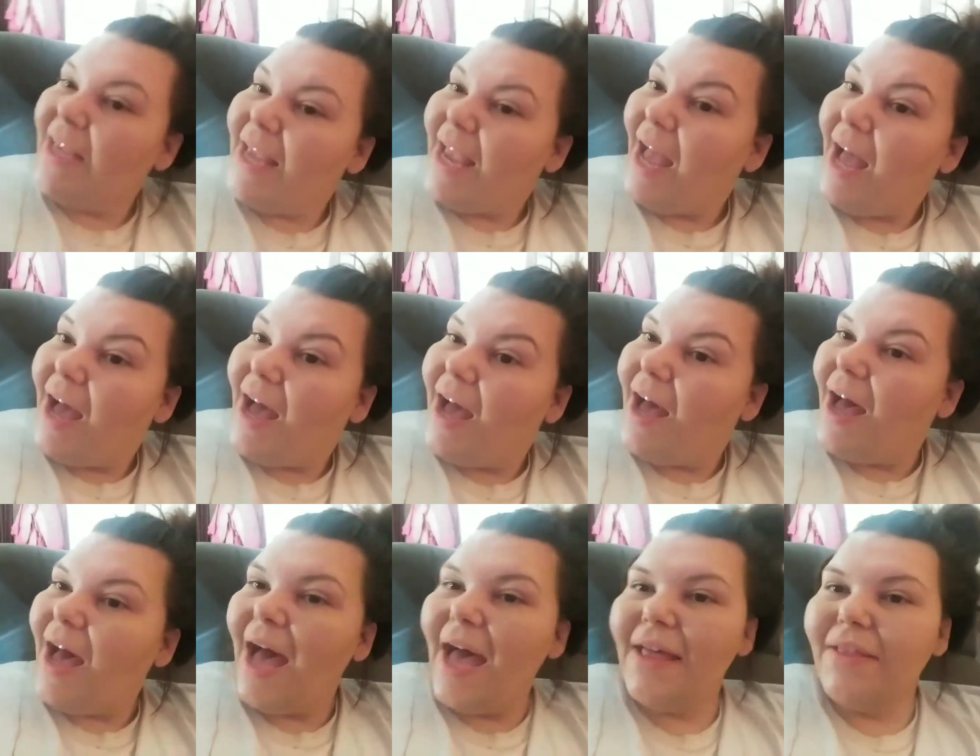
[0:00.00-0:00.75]

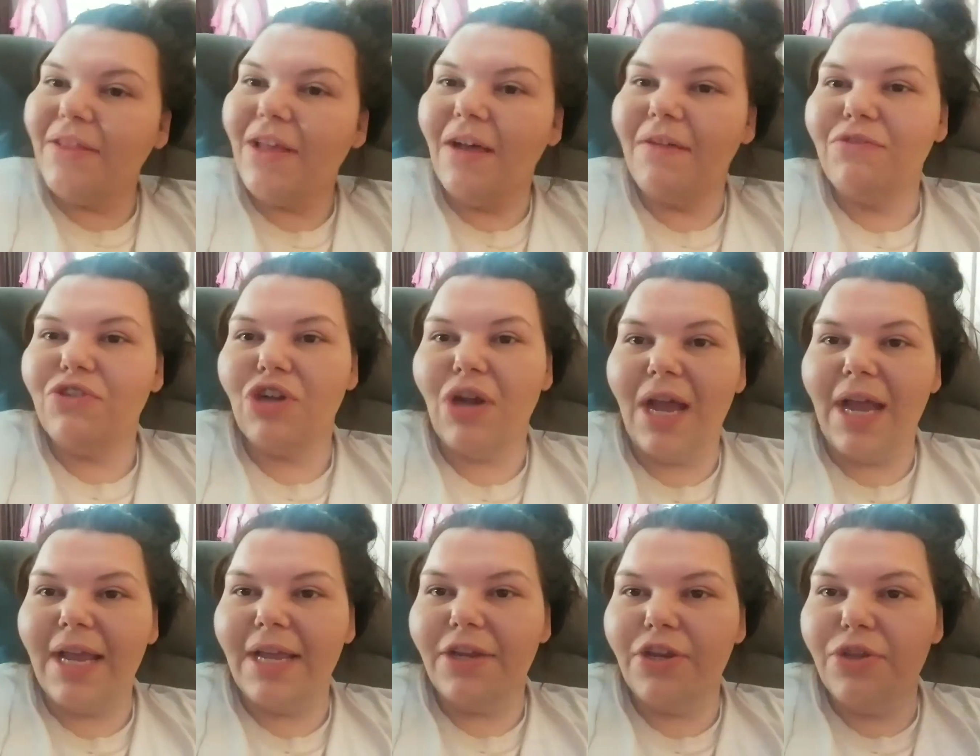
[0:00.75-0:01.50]
yeah, I love
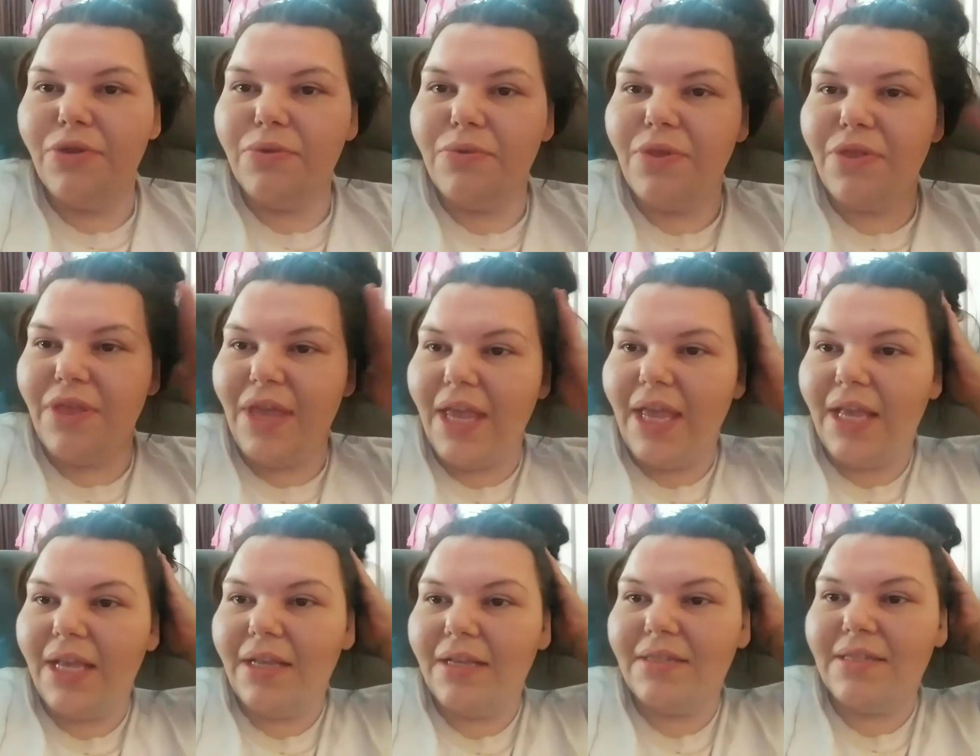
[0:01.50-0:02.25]
trying new
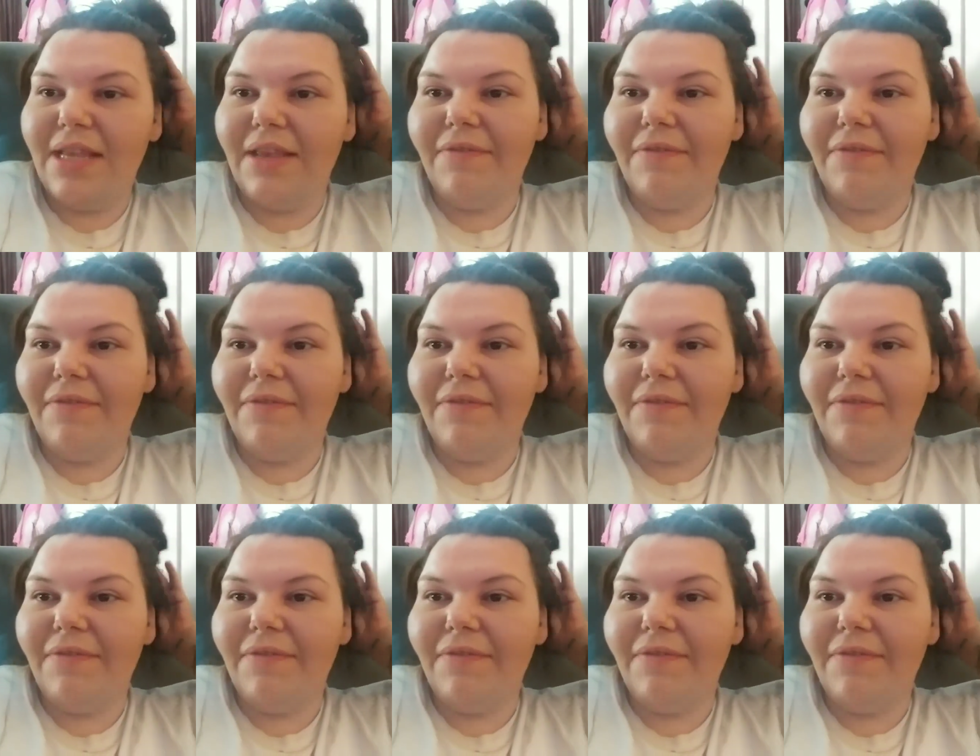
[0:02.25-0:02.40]
things,